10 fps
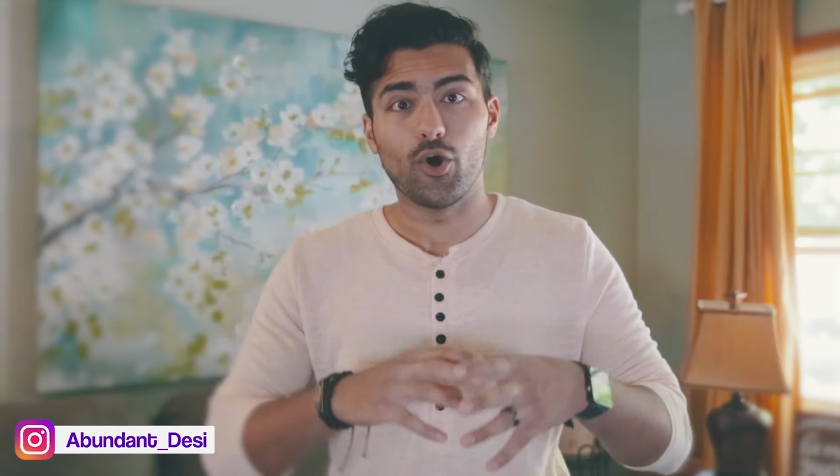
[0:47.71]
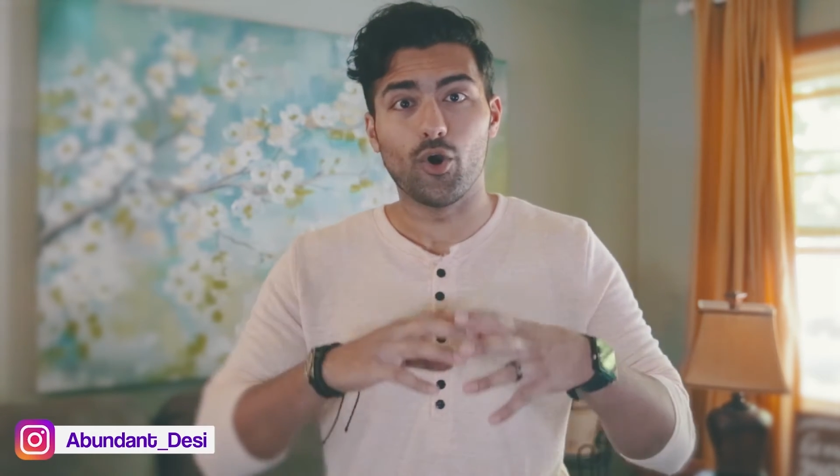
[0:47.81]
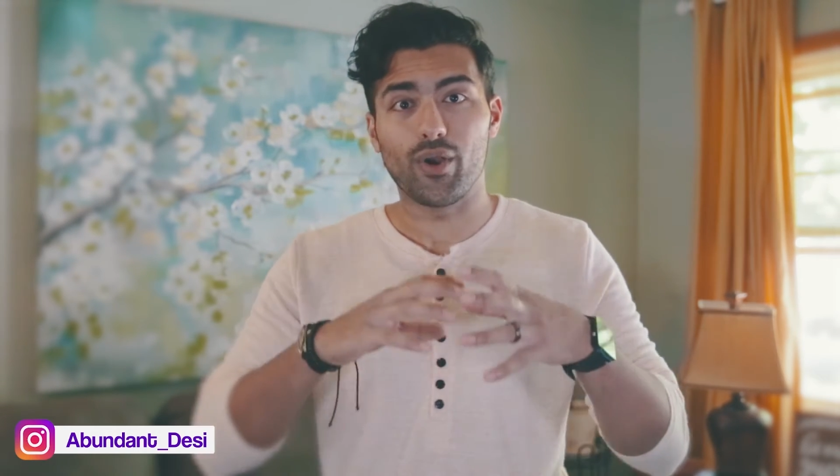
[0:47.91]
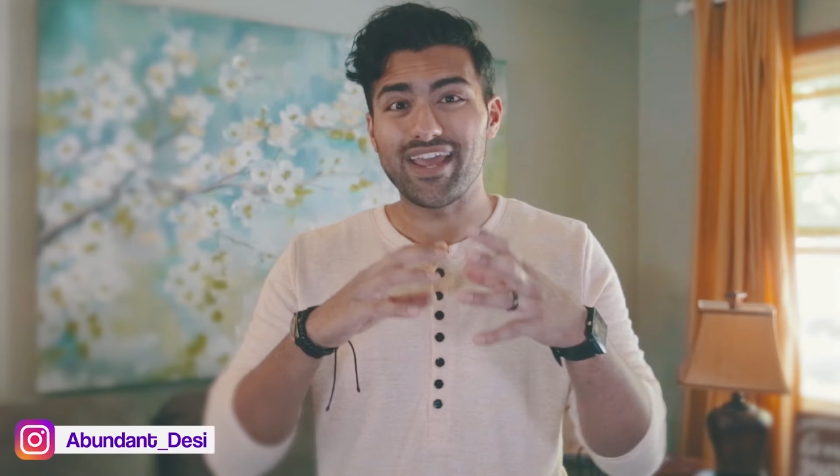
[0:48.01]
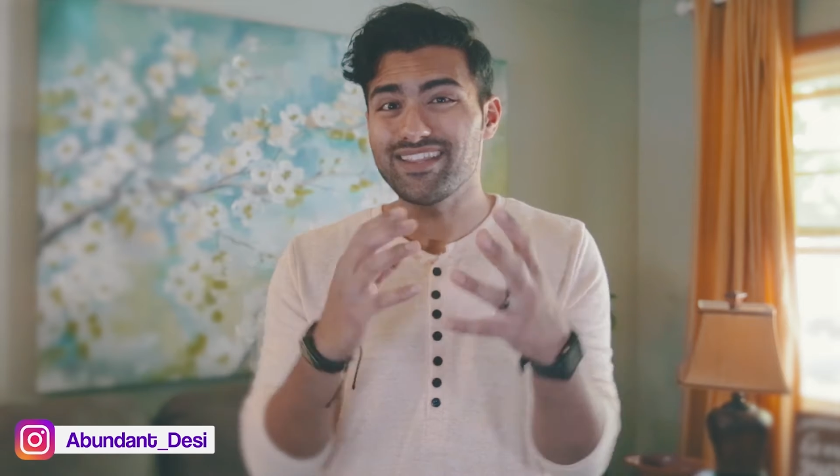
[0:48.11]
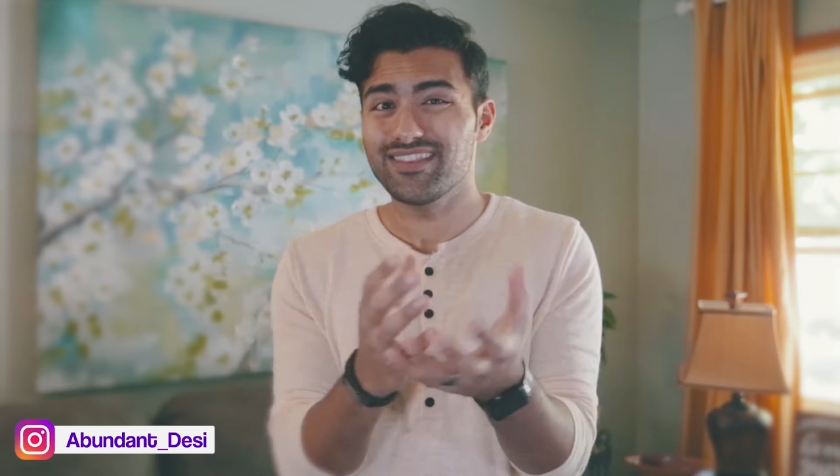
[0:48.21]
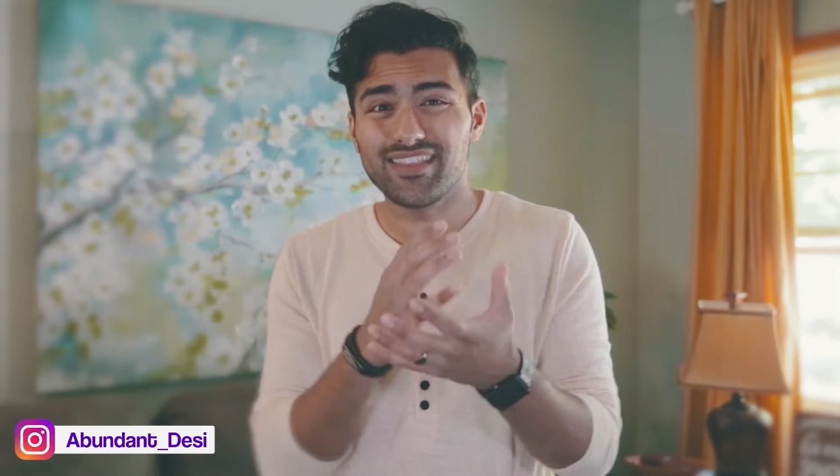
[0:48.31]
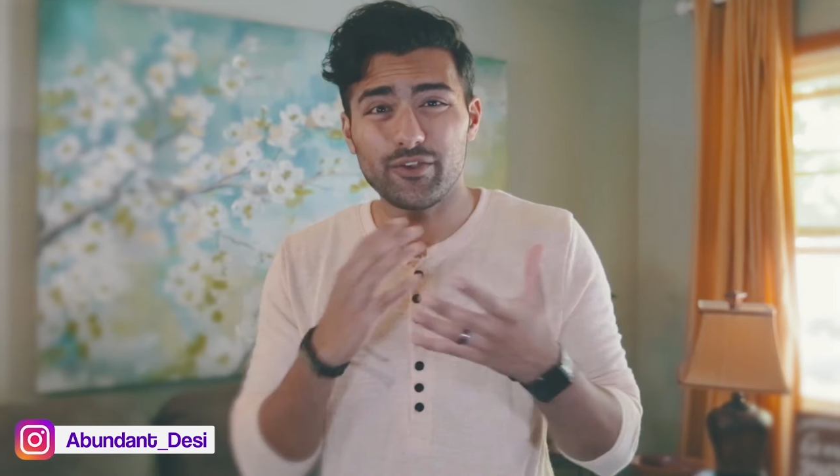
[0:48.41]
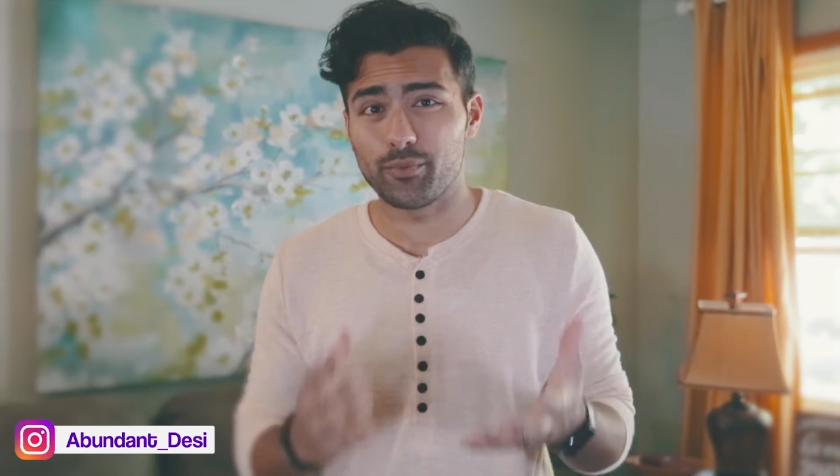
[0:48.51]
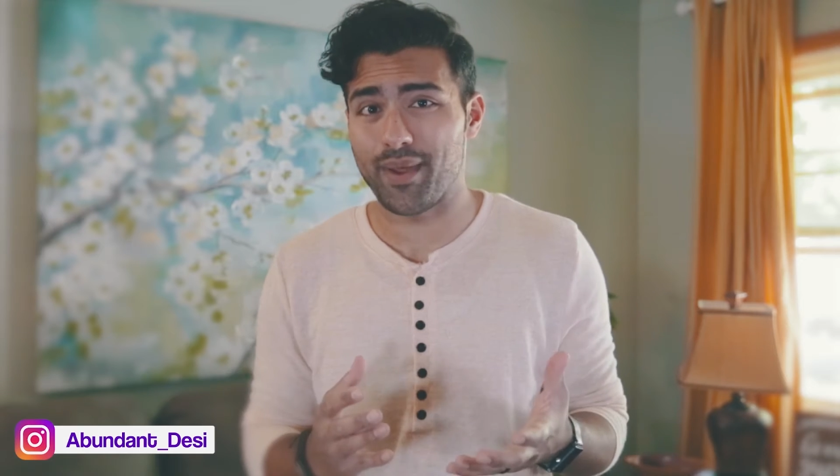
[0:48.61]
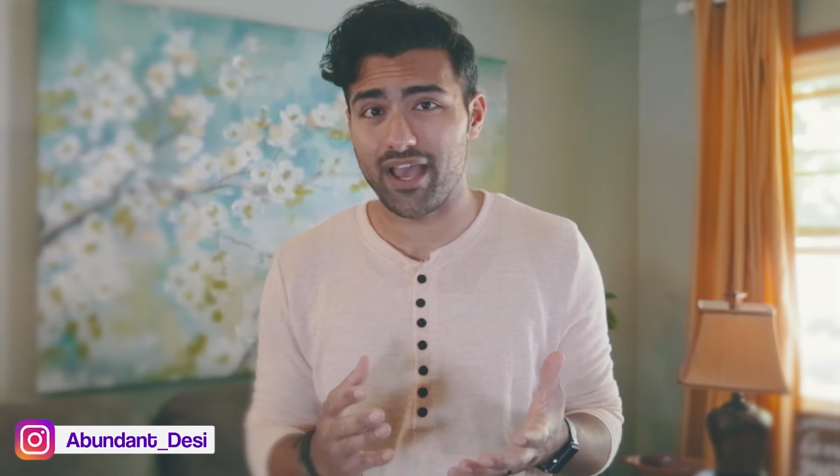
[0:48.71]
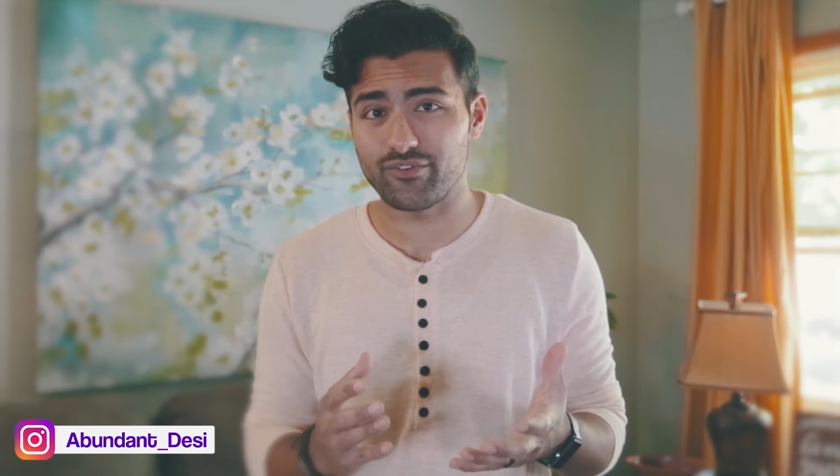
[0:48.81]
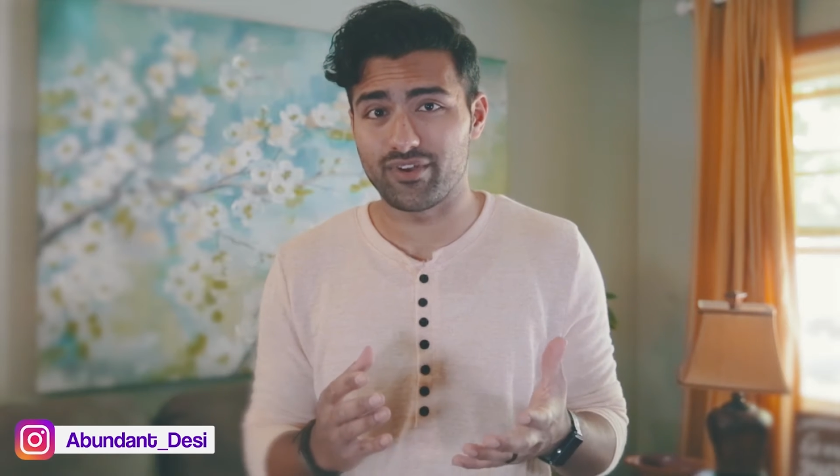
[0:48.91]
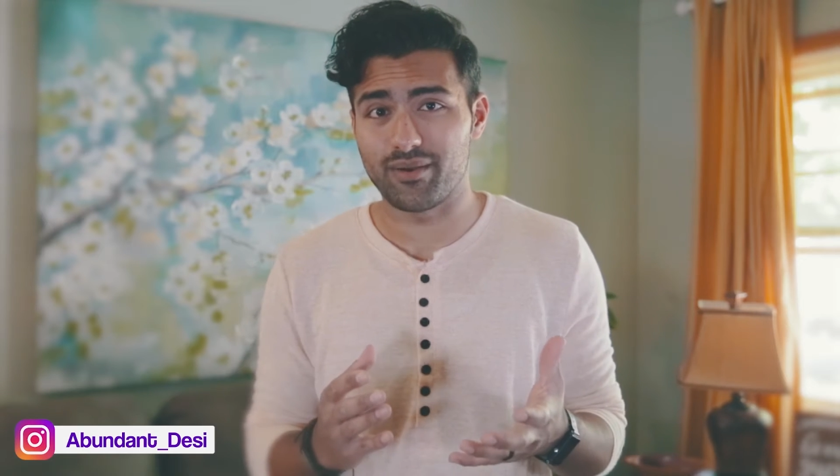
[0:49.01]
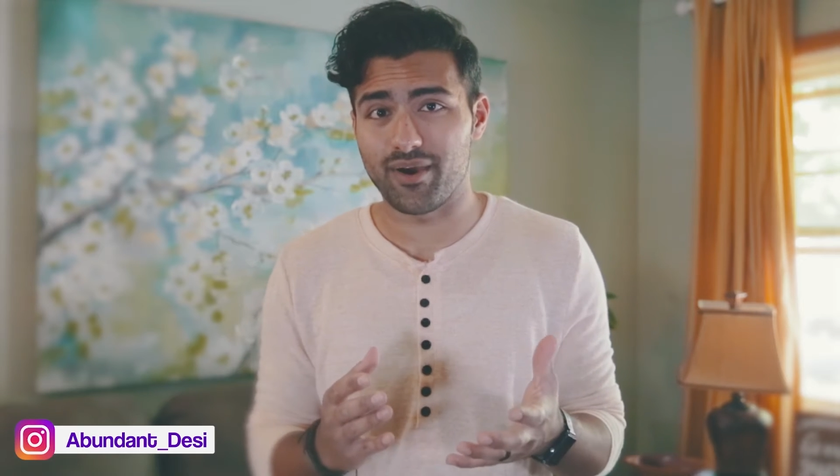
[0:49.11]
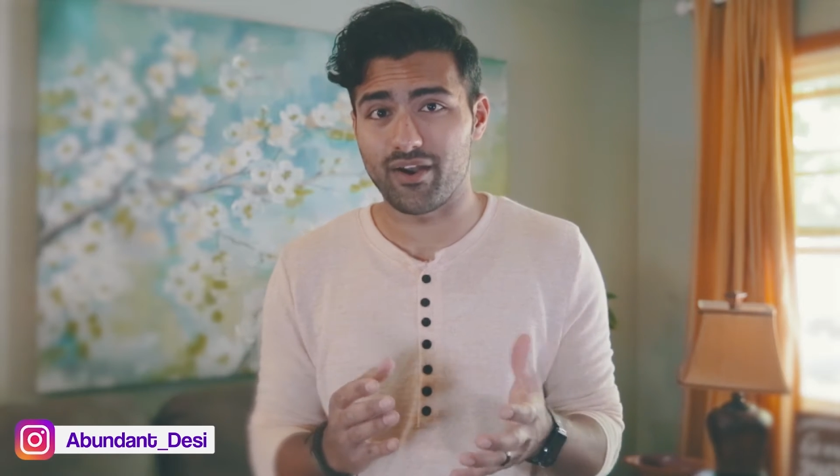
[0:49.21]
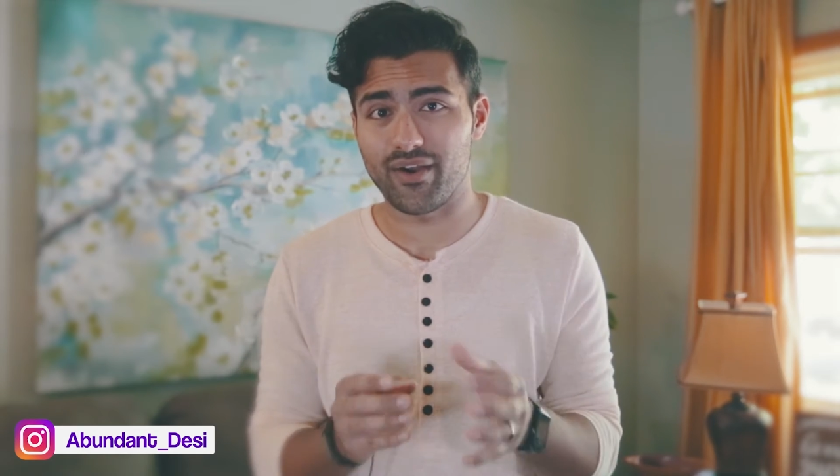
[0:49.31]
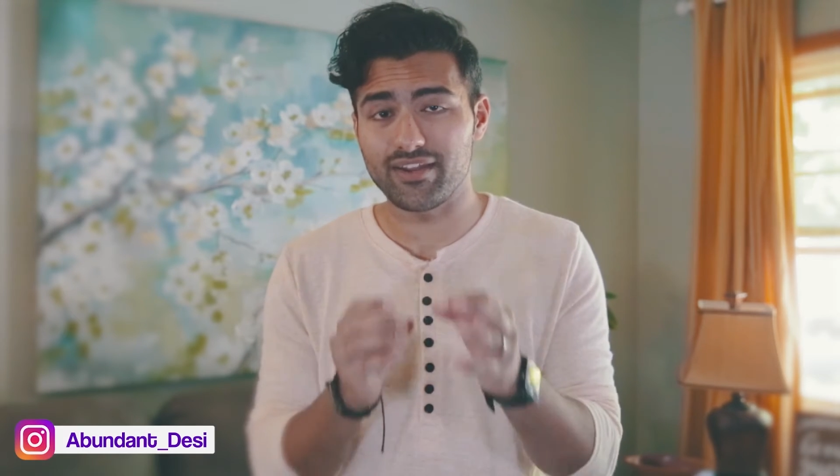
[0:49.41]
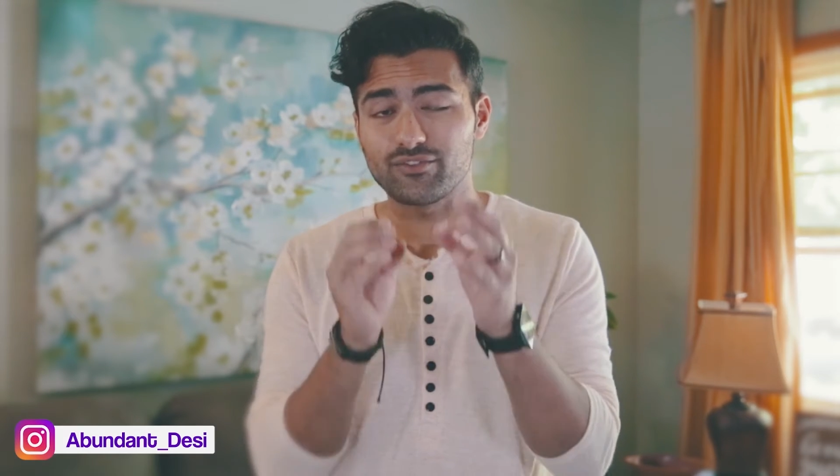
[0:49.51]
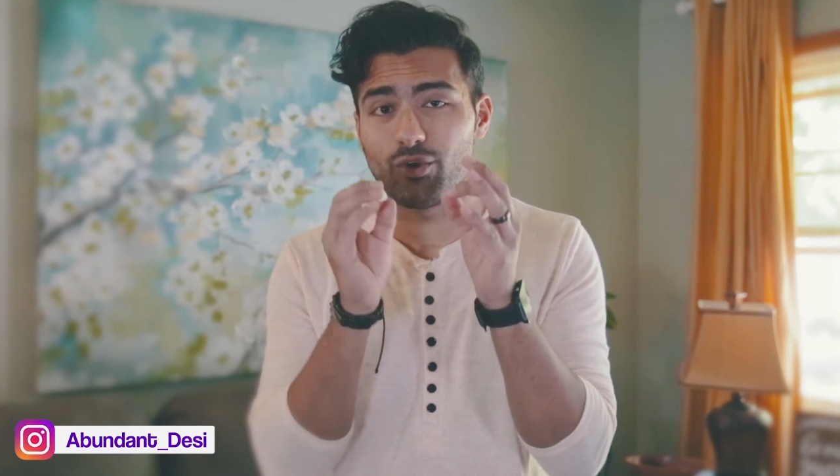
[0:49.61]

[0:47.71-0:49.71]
or anything that you're passionate about, right?